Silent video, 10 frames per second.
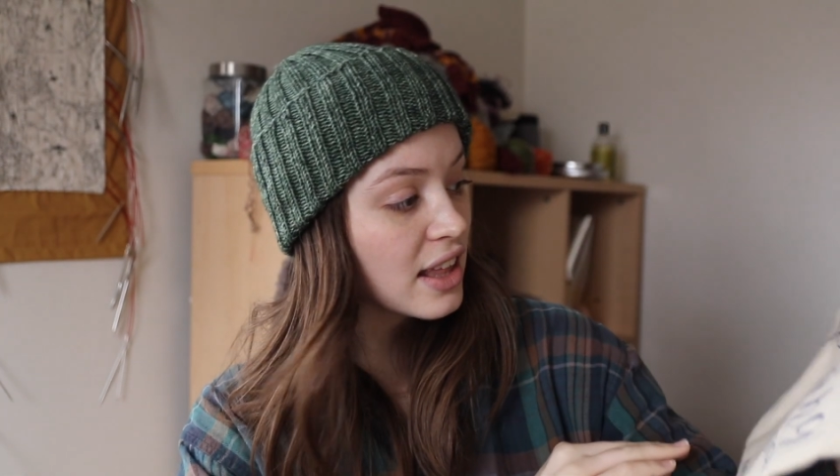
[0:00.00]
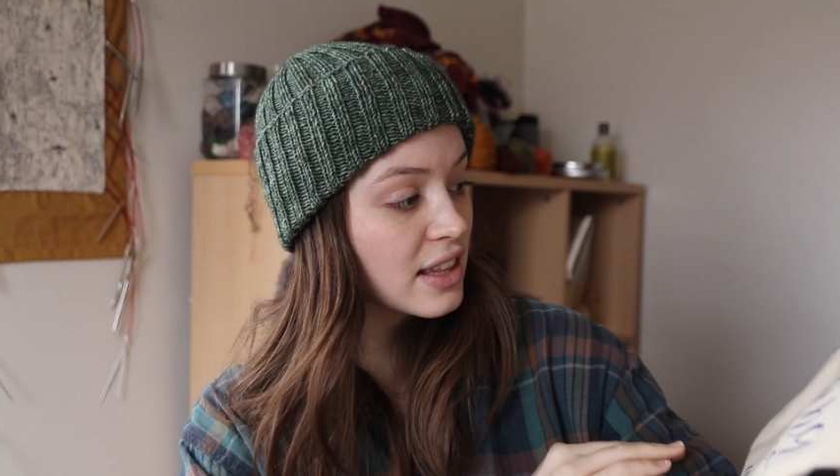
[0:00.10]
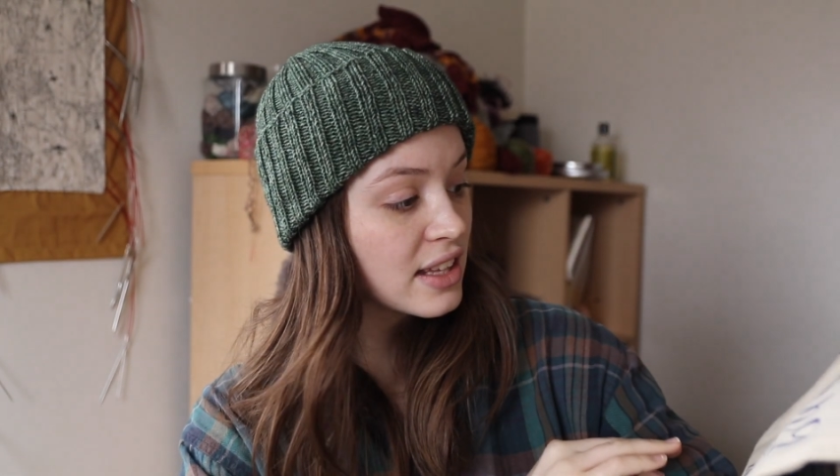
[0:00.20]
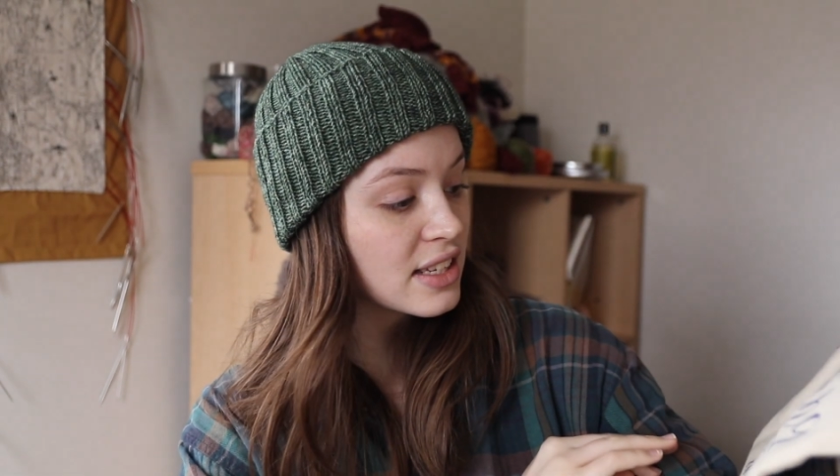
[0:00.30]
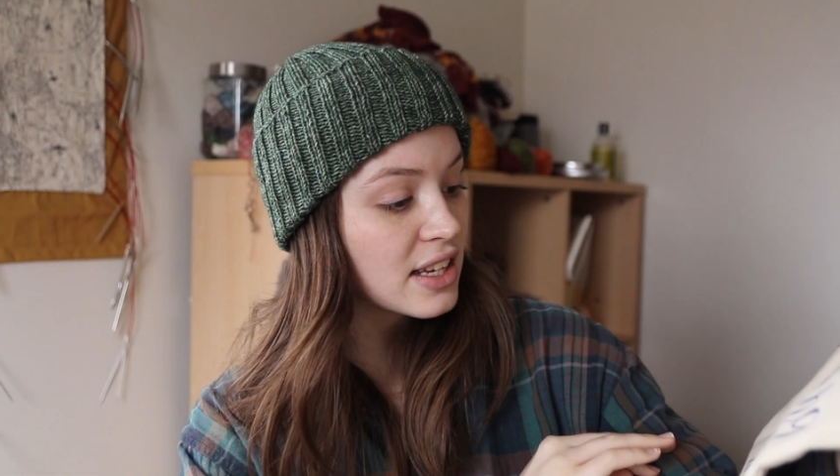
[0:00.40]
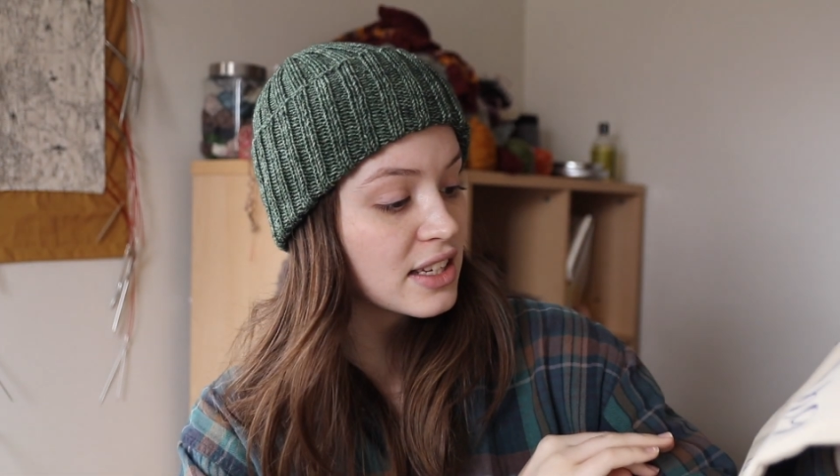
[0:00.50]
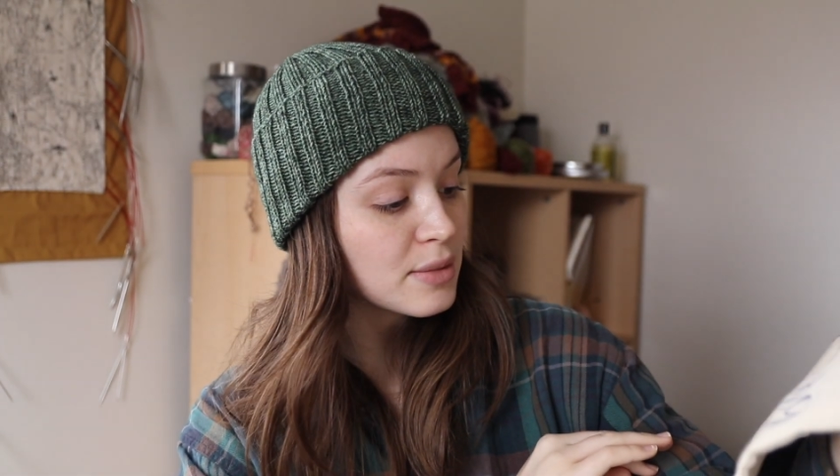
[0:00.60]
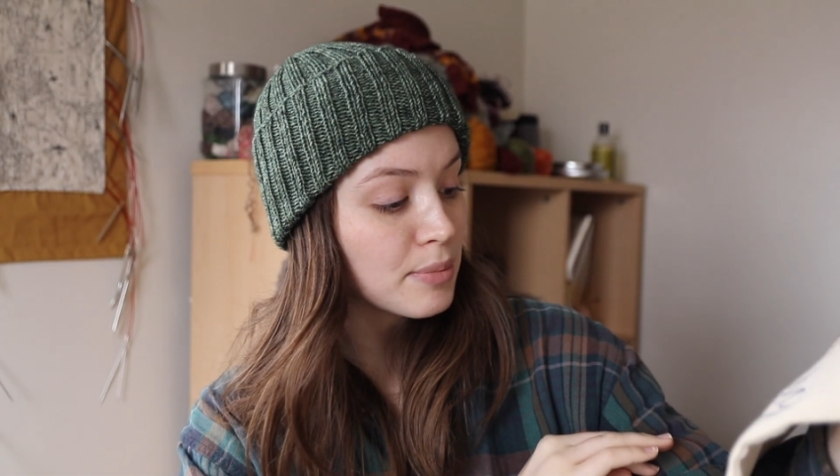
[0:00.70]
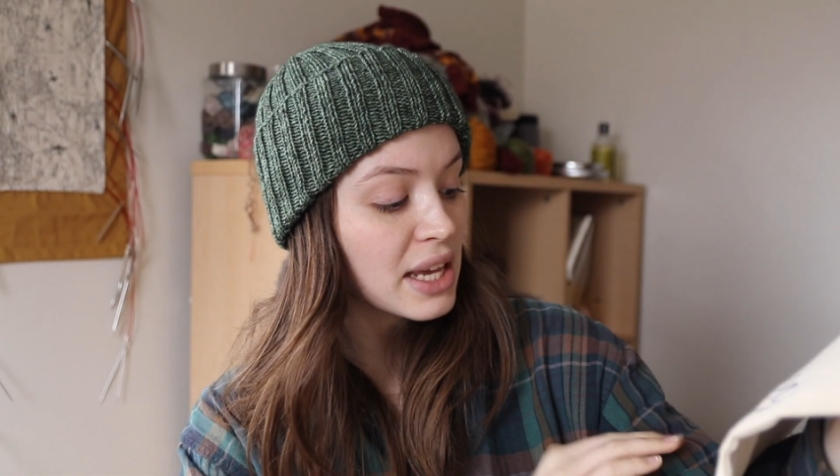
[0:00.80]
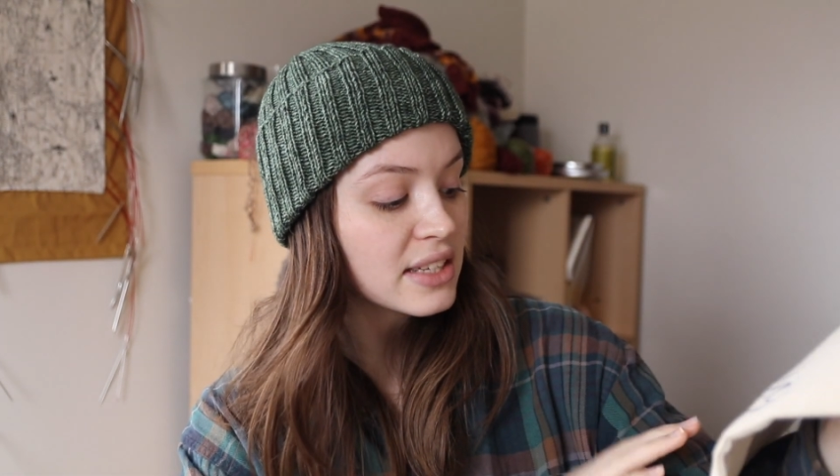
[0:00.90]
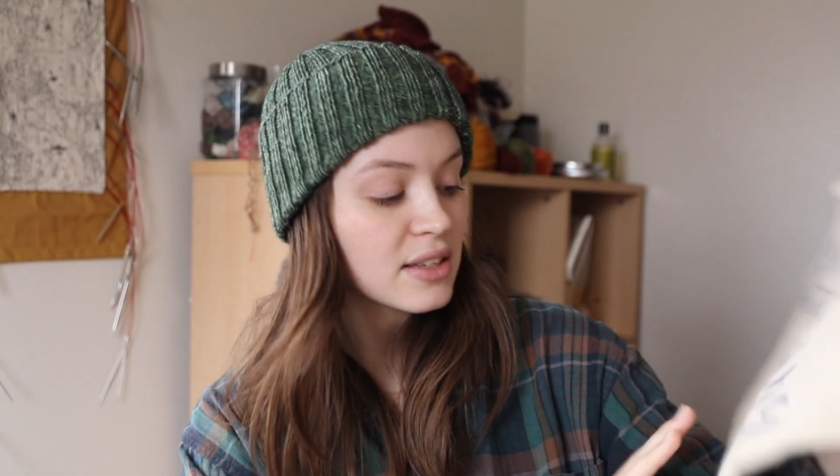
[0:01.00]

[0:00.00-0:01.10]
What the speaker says: that says make